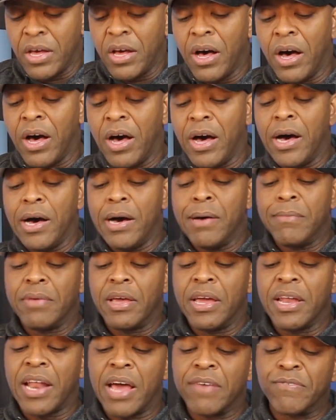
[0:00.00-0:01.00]

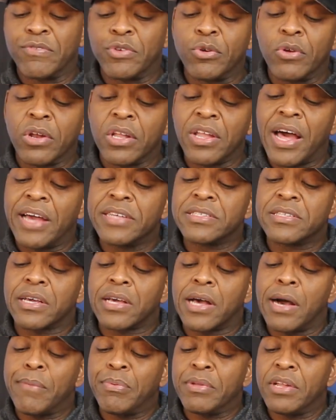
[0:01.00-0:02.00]
and I've utilized a
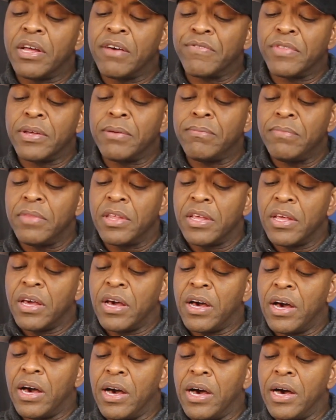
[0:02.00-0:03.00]
couple of them,
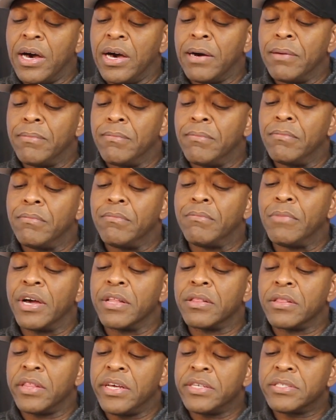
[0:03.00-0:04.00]

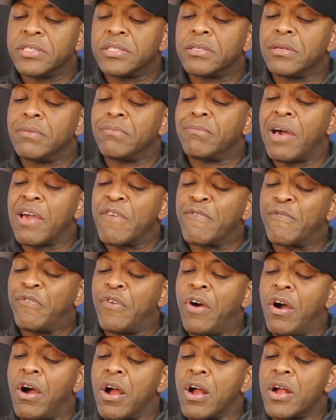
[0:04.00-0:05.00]
but this by
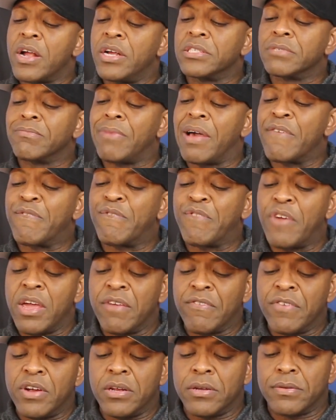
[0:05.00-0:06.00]
far is my
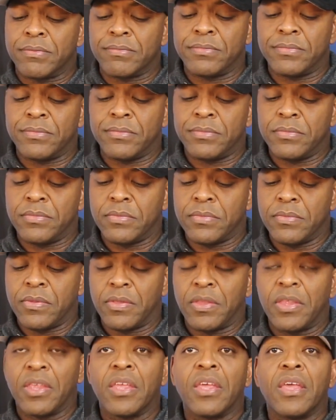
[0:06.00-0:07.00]
favorite.
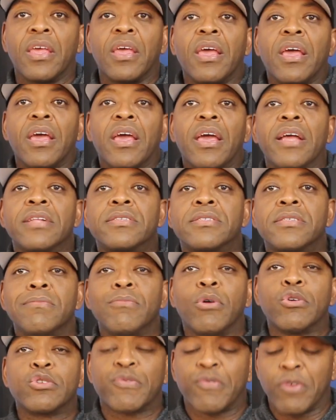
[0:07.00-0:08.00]
It's the
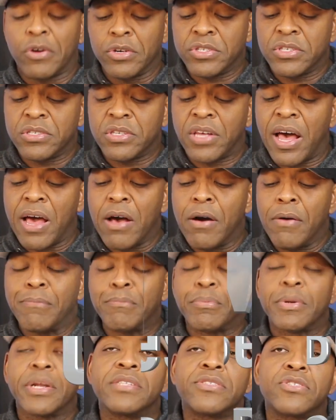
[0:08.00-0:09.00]
most
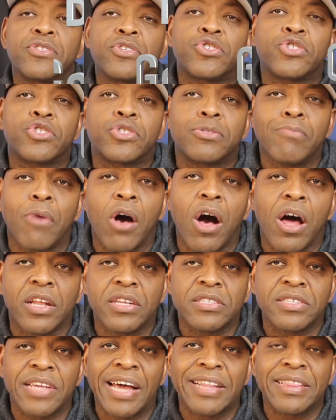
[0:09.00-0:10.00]
versatile, but it's the
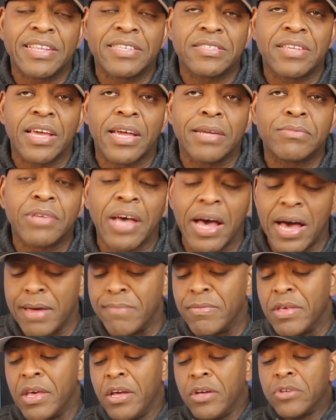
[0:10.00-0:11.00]
smallest at the same
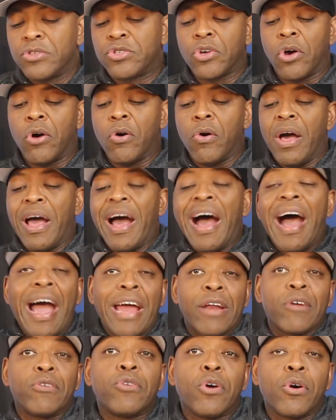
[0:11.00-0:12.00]
time. So
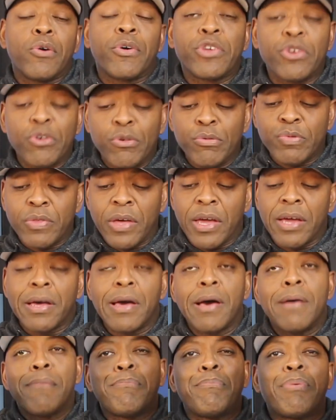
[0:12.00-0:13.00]
I don't know what you
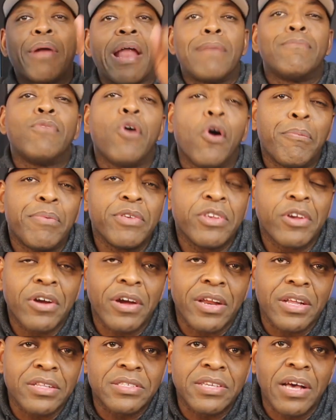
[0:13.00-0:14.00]
think, but I'm hoping you're
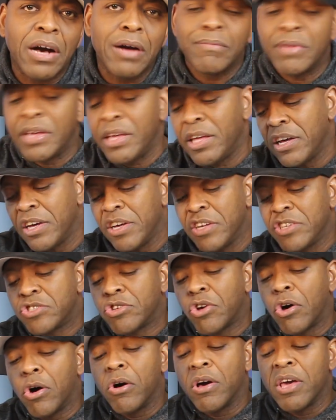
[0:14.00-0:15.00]
gonna tell me.
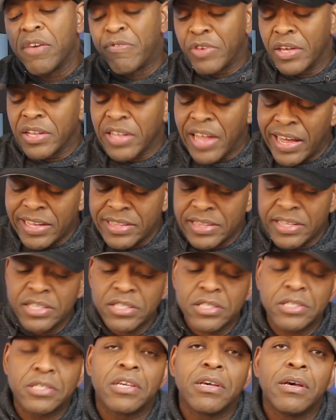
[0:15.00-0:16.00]
So if you like
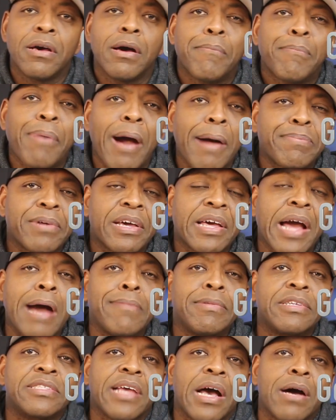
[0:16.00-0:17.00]
this, pop a
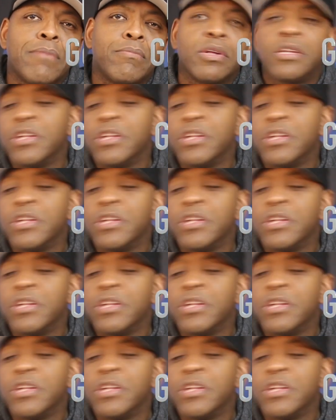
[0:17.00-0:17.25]
comment down